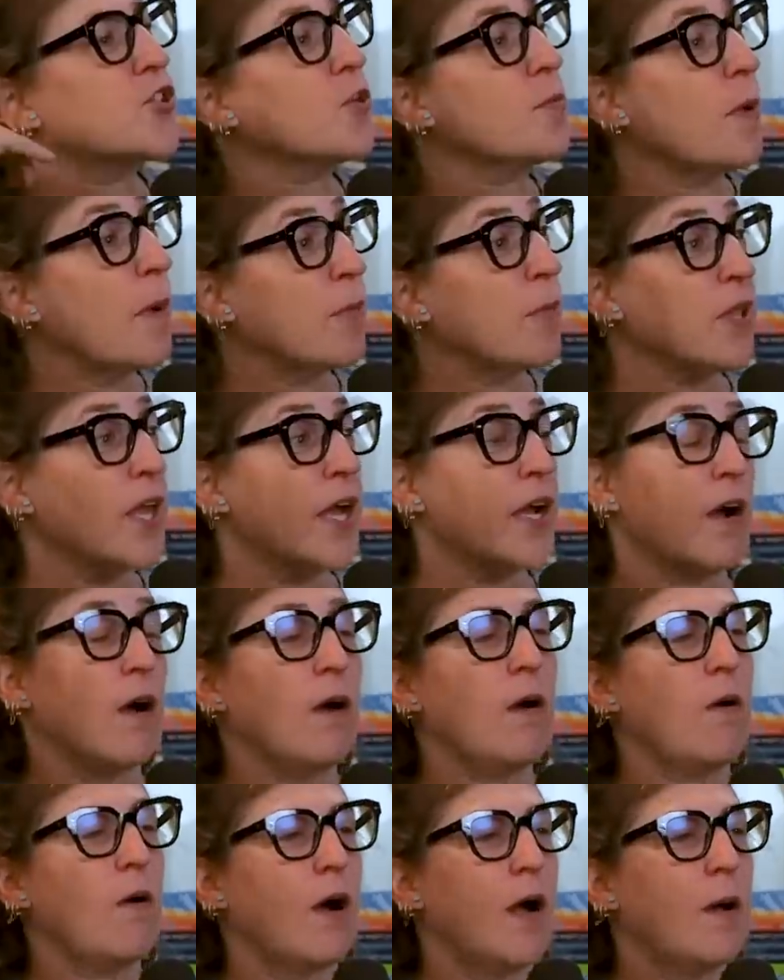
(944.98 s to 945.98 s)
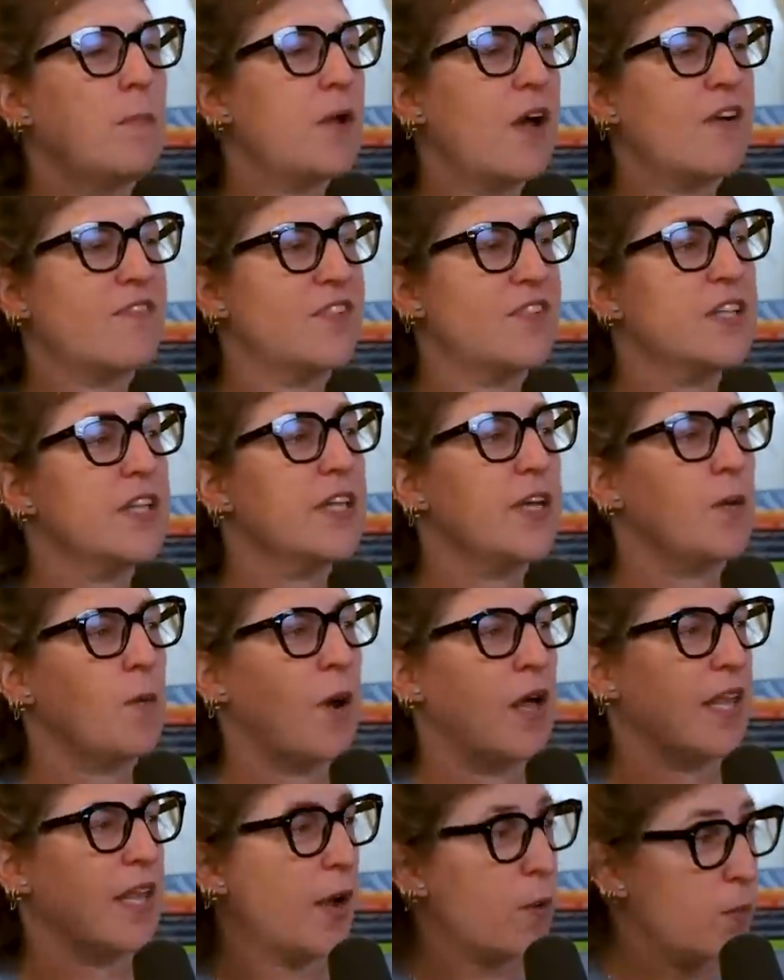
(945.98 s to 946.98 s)
do you remember, like, oh, I'm not feeling
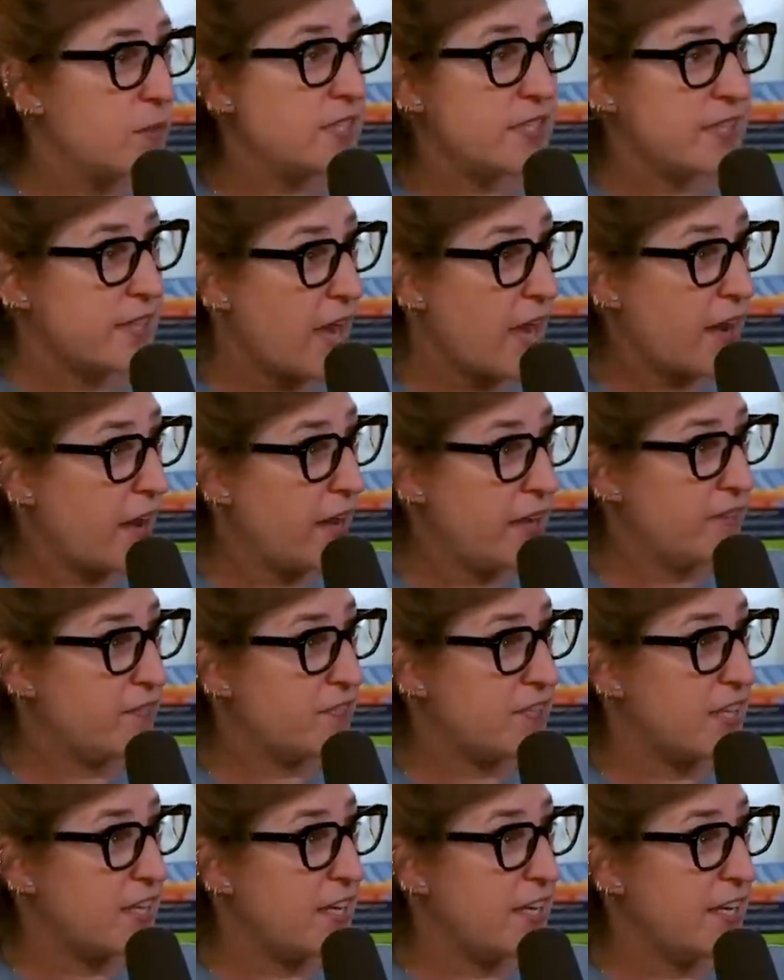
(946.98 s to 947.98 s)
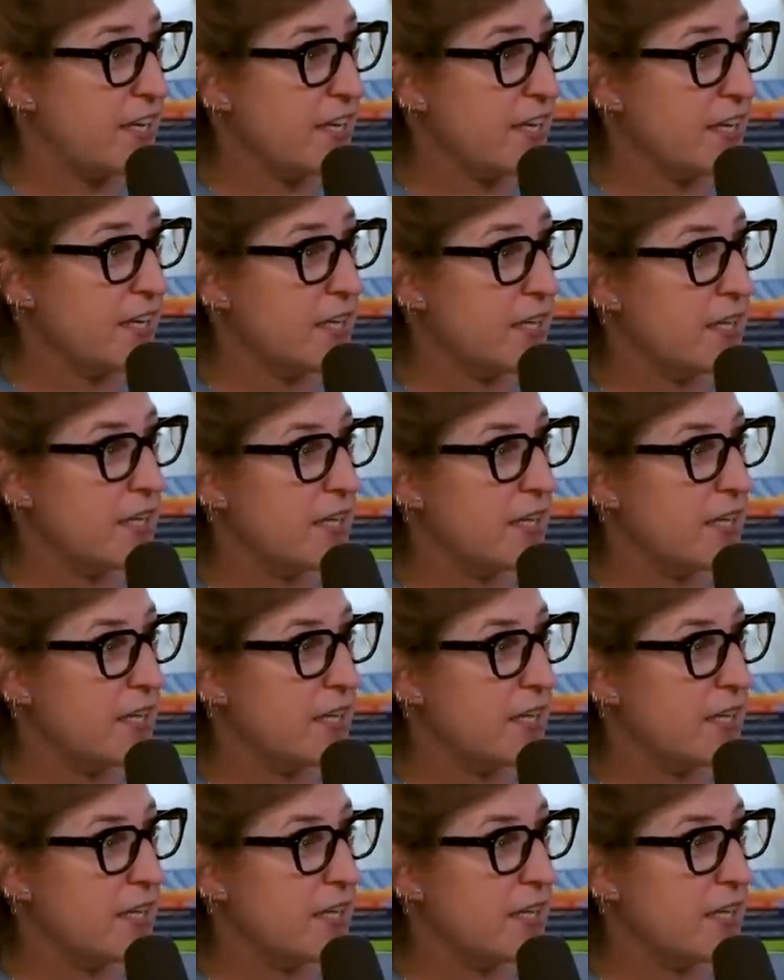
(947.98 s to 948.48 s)
what? Like, was it that kind of thing? Yes, it